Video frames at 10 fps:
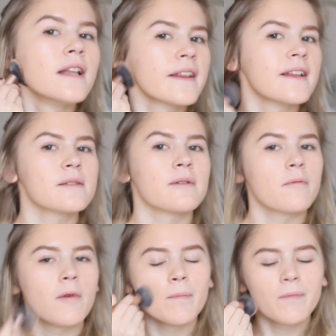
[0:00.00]
like, that's what I
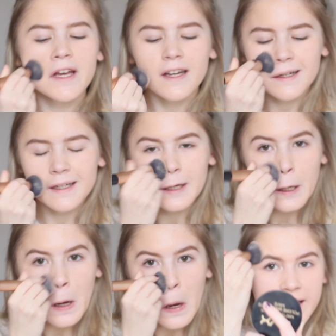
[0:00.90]
want.
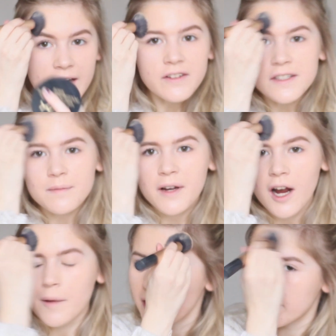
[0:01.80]
I never do my
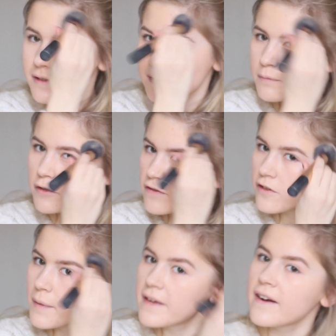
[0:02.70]
eyebrows
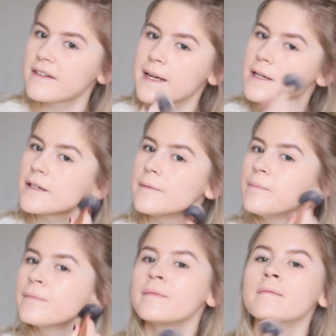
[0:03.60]
before my
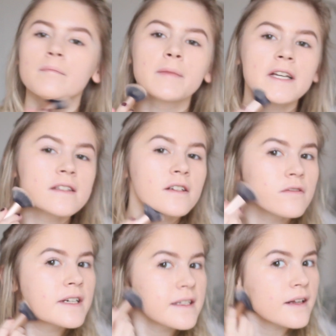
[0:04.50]
foundation because I
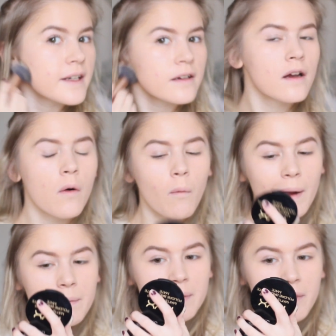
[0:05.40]
always like
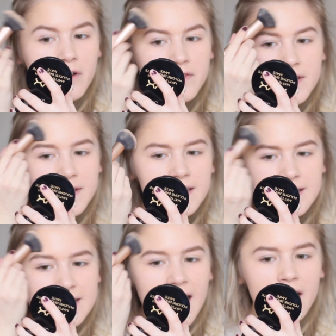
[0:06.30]
wipe them off, so
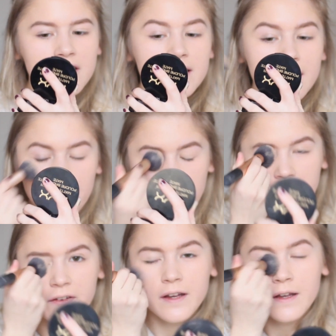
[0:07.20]
this is actually a bit
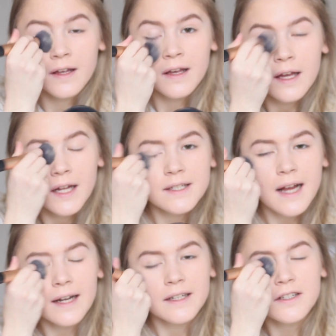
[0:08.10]
of a
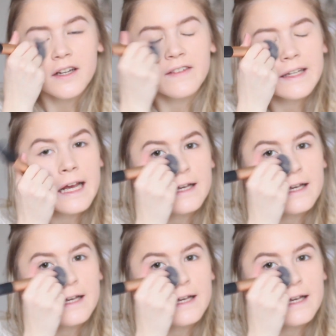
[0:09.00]
challenge. I think